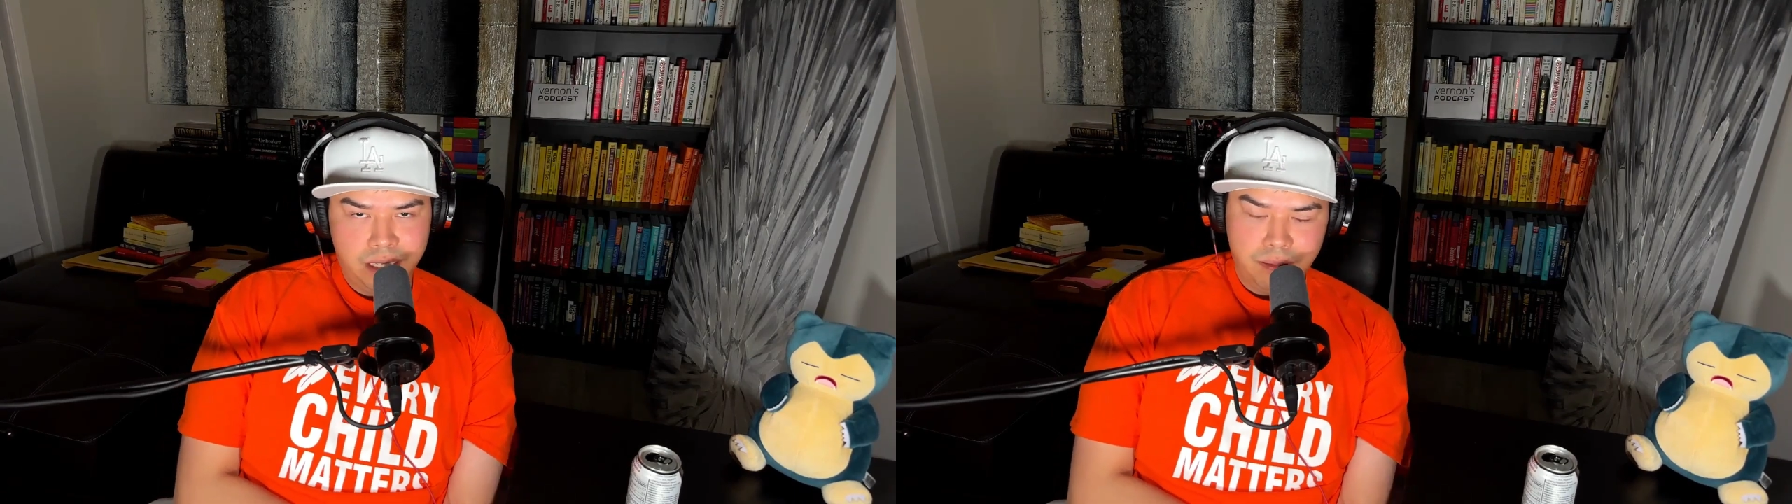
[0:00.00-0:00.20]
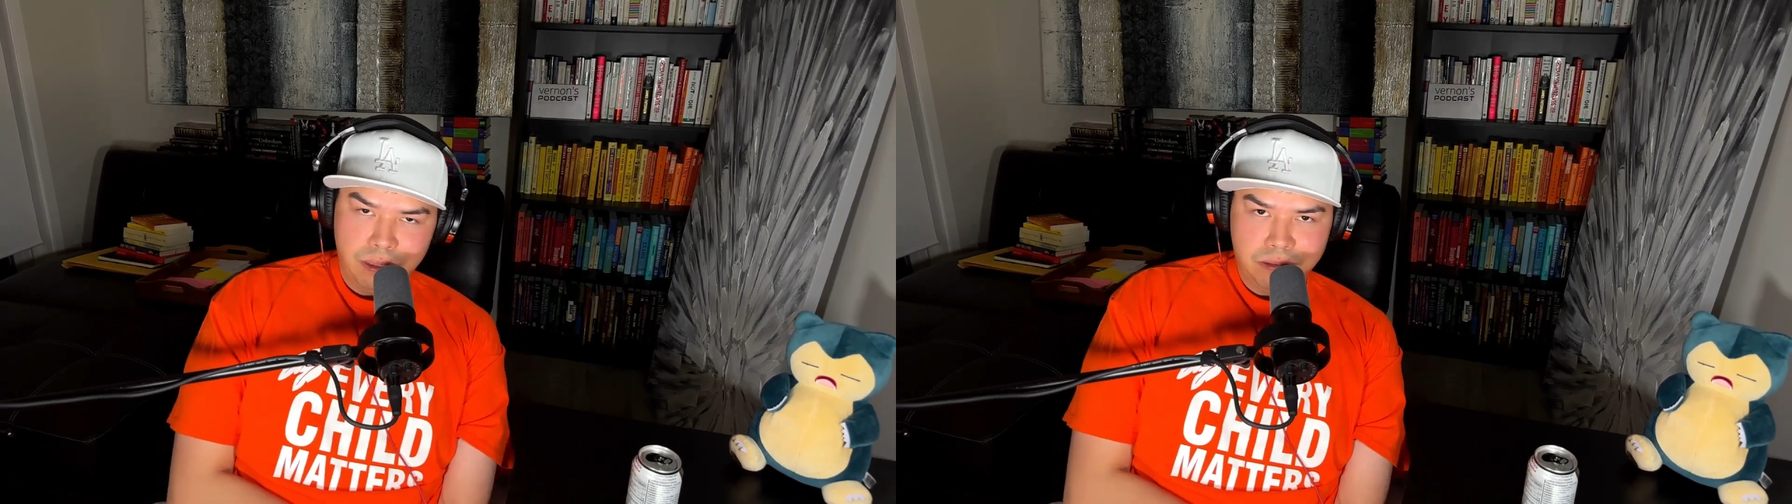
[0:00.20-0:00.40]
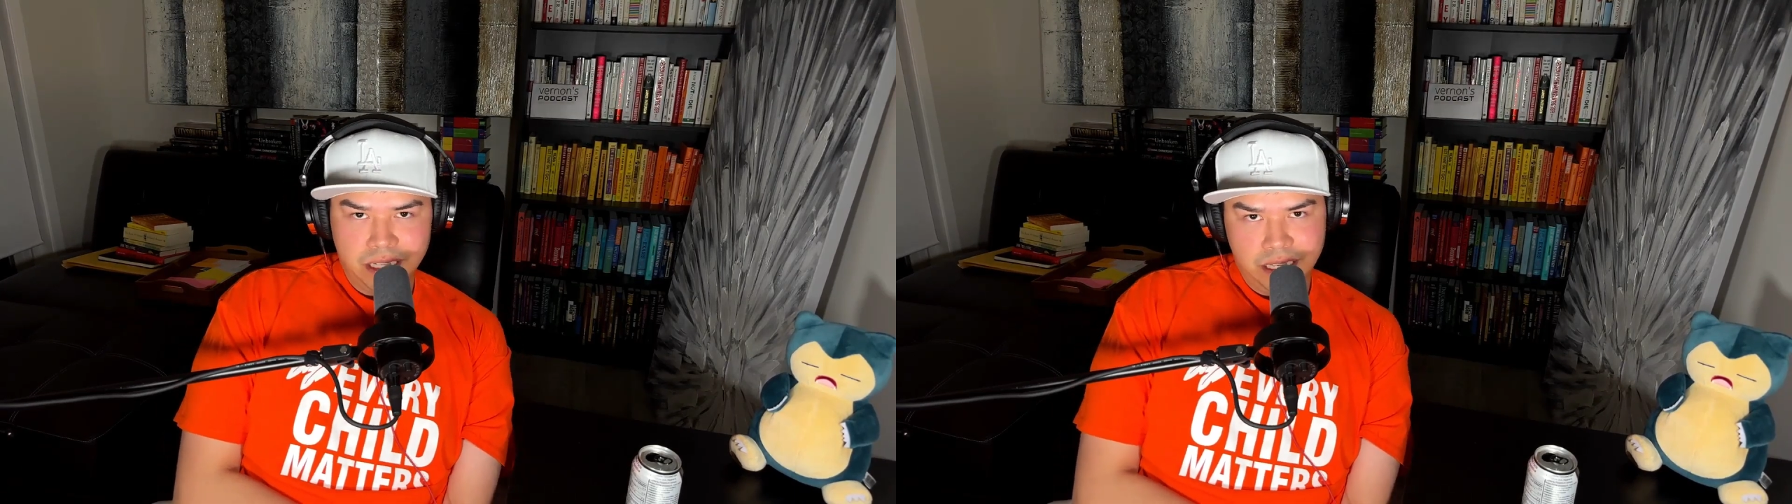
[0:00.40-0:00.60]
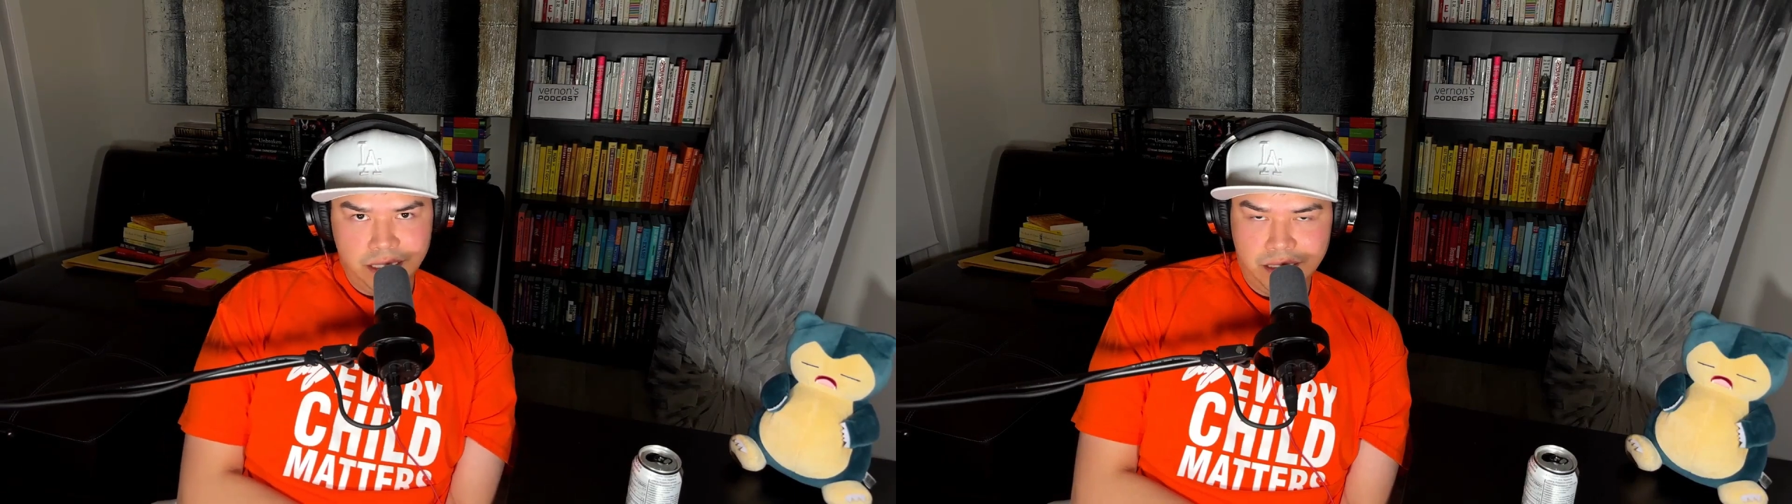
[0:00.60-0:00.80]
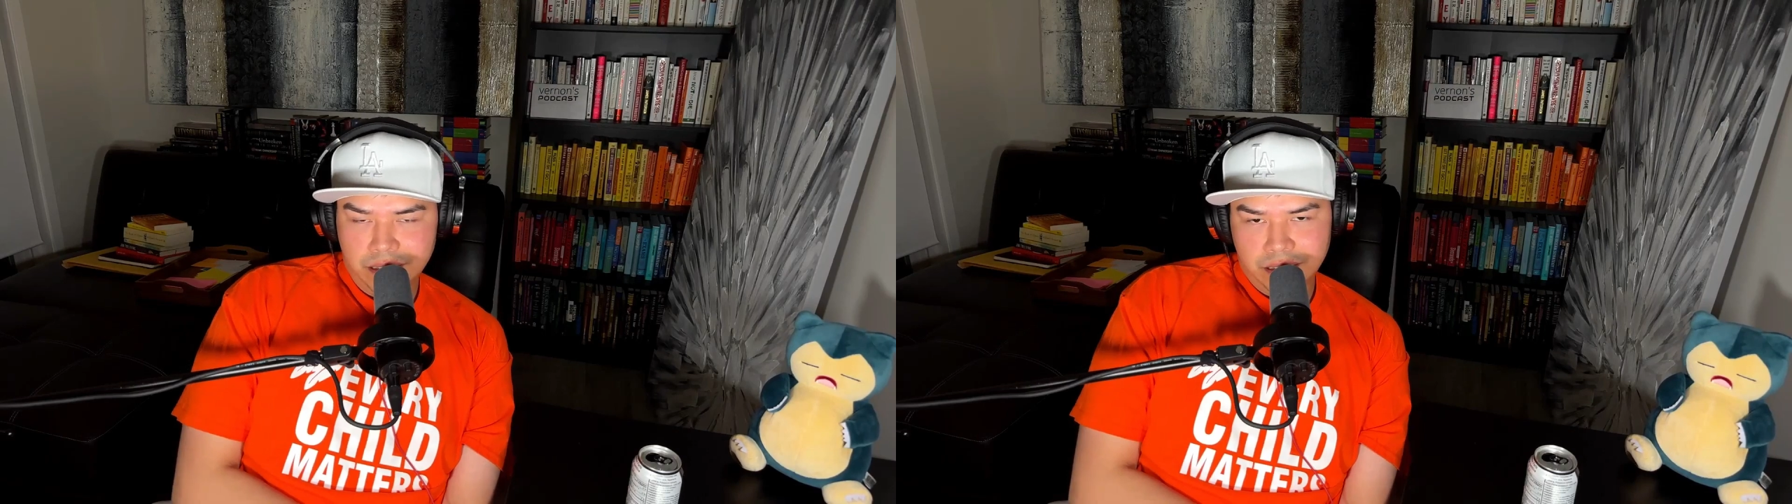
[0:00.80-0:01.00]
went and
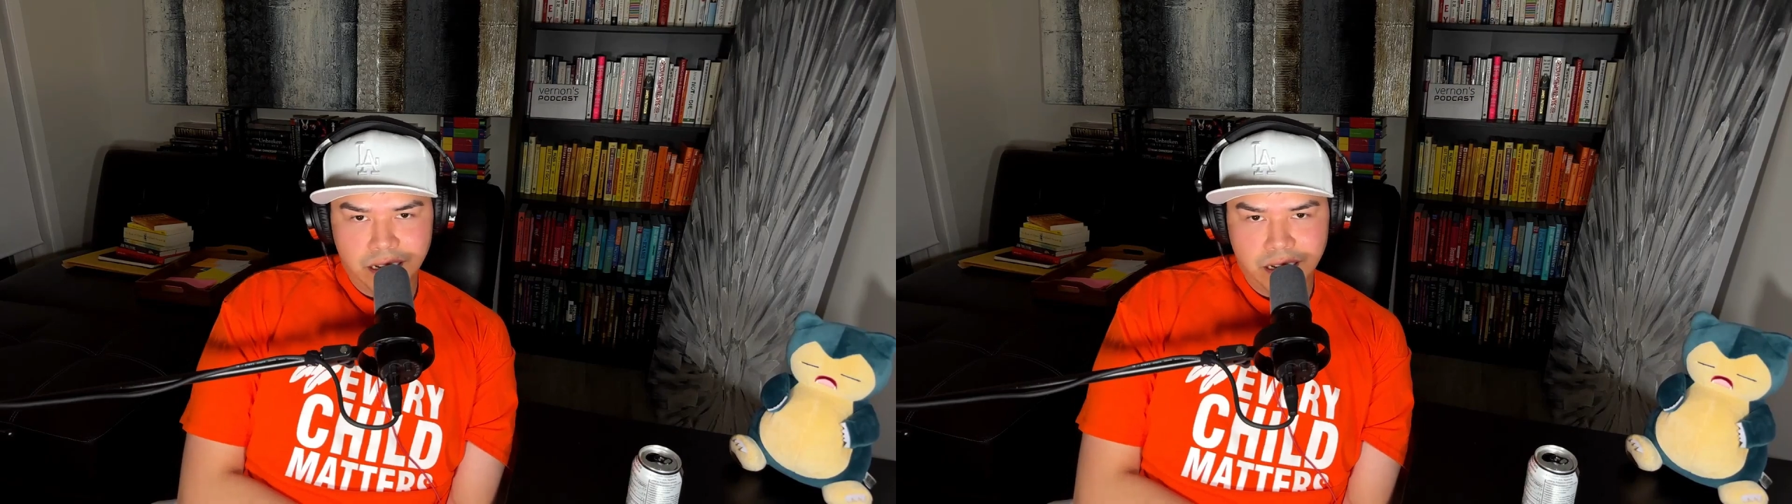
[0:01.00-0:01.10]
posted